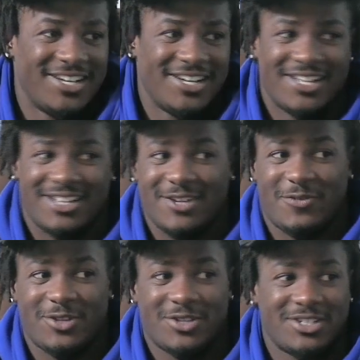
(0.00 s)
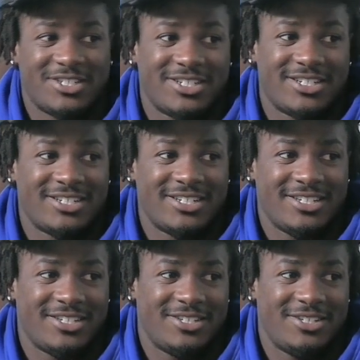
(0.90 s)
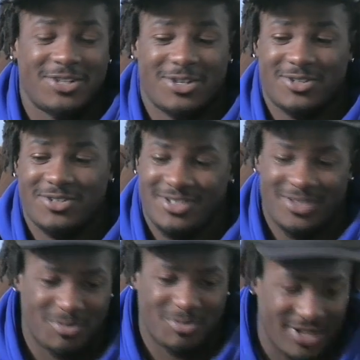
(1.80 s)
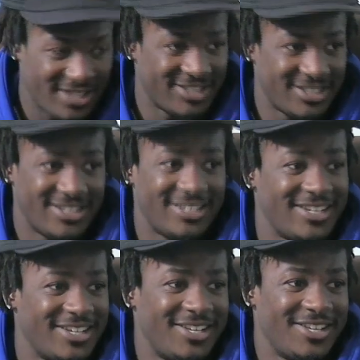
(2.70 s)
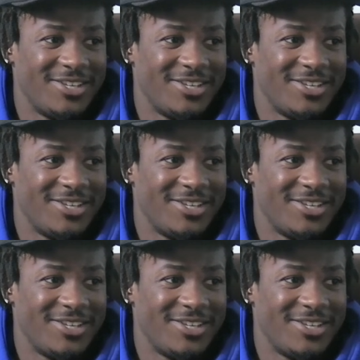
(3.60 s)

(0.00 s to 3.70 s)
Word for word: I like to feel good. Right. You right. know, play good. Right.